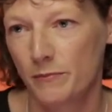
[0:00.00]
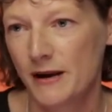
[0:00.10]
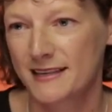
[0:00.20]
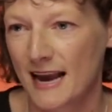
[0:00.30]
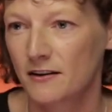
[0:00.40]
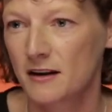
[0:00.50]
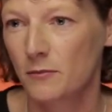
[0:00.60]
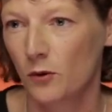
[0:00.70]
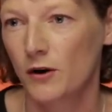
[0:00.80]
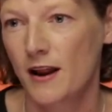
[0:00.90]
be a sounding
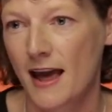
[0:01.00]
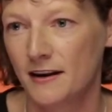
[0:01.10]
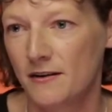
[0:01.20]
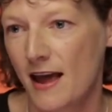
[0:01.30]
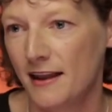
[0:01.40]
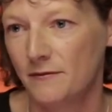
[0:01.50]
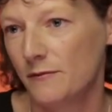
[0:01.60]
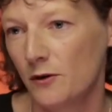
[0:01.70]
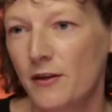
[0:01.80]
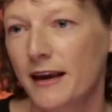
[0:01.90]
board
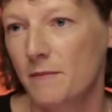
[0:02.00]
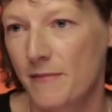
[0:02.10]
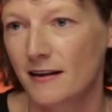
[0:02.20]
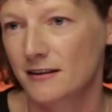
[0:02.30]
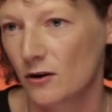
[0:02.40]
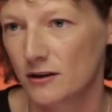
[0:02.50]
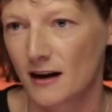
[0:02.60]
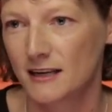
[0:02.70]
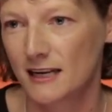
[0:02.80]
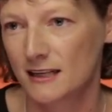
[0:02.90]
and who they can bounce those
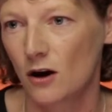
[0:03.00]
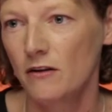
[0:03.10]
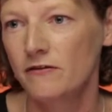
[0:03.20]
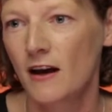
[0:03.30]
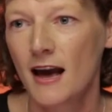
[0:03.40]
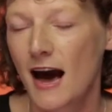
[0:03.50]
ideas off,